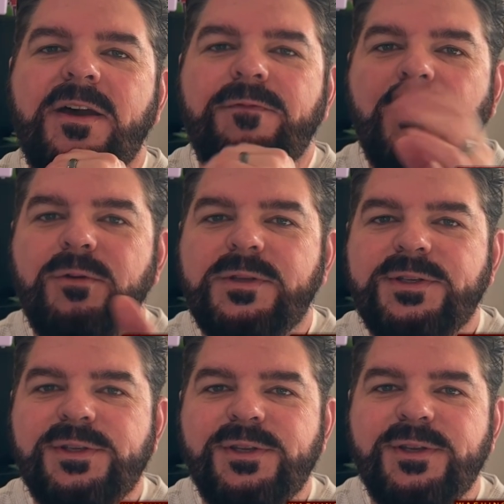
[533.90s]

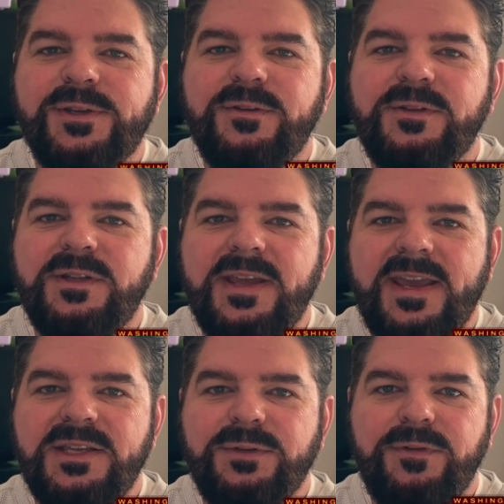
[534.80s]
Folks,
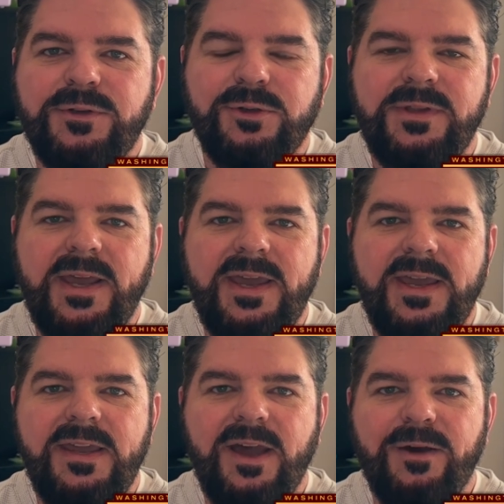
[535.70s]
today is official
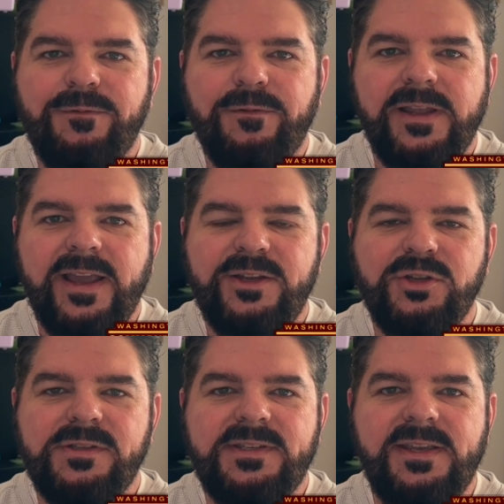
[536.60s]
day of free
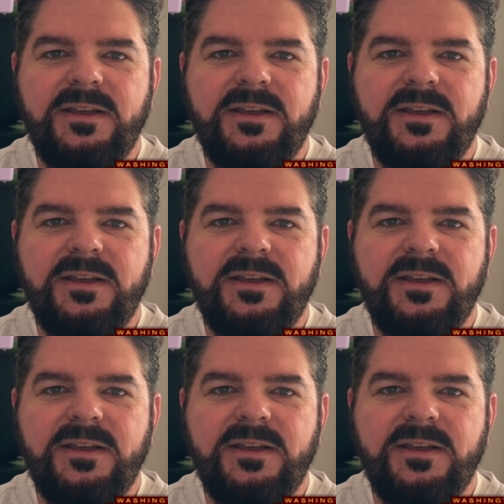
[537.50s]
agency.